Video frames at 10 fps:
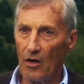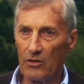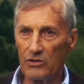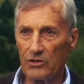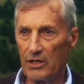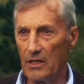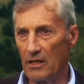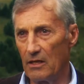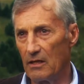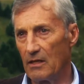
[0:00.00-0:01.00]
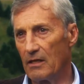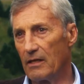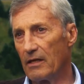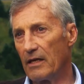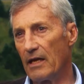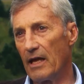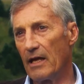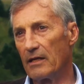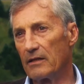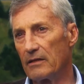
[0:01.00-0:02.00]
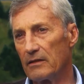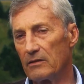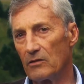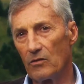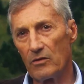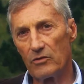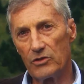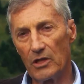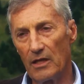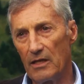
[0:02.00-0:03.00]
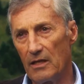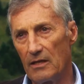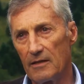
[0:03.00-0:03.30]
Argentina and northern Chile,